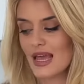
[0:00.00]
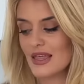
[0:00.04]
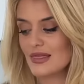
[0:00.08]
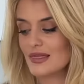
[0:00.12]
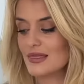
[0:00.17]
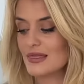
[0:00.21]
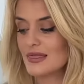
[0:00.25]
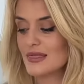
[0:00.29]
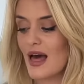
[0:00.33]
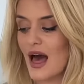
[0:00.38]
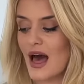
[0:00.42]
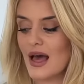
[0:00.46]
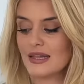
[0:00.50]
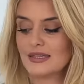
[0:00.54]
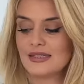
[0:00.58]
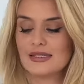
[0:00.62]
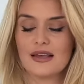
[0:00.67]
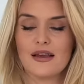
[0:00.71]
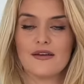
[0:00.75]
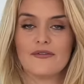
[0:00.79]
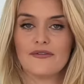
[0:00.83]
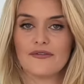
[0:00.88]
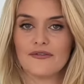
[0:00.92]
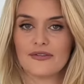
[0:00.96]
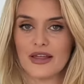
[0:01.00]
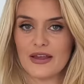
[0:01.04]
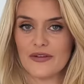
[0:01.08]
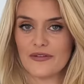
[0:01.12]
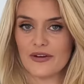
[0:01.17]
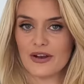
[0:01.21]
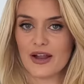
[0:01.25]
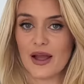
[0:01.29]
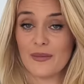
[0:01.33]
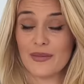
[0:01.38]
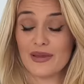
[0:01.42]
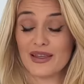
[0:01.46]
Lots of
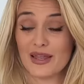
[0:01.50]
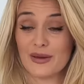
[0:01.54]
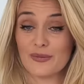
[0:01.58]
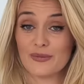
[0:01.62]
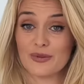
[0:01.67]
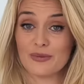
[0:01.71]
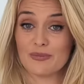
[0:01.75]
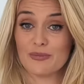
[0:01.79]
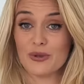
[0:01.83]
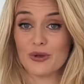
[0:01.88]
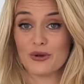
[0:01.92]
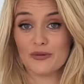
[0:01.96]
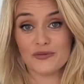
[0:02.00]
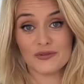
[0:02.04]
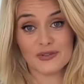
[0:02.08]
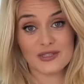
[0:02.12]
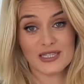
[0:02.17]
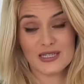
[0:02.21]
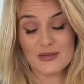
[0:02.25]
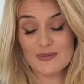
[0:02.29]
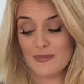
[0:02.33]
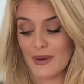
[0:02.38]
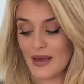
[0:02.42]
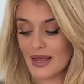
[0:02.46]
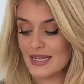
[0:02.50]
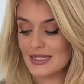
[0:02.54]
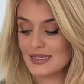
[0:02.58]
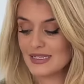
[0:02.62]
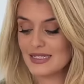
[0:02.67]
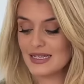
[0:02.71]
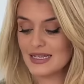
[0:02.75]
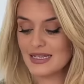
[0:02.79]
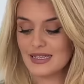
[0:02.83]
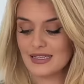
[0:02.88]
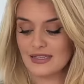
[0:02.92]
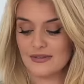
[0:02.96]
flavor coming in with beautiful
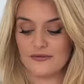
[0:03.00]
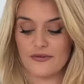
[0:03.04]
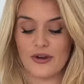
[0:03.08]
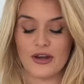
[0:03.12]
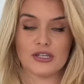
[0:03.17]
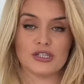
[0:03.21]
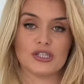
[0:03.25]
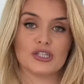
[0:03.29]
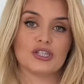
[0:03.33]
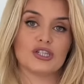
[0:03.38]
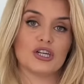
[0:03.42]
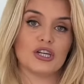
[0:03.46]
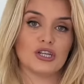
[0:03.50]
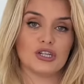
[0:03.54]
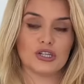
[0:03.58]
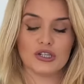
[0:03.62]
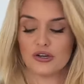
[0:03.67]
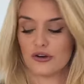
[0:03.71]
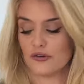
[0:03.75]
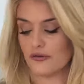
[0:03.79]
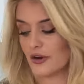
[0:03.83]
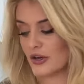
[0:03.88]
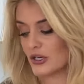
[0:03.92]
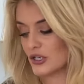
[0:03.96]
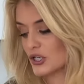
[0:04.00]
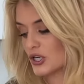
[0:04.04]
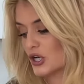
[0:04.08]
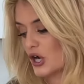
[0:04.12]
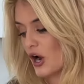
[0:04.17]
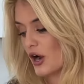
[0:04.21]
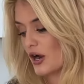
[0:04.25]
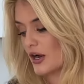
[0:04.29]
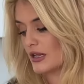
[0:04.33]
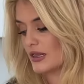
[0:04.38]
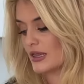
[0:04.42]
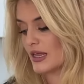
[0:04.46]
spices, fresh ginger, fresh
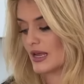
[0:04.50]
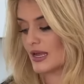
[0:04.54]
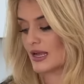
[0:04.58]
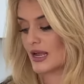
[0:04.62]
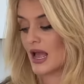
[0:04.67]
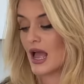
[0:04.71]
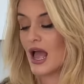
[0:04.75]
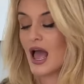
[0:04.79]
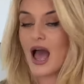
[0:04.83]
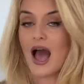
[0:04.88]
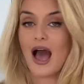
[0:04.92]
garlic.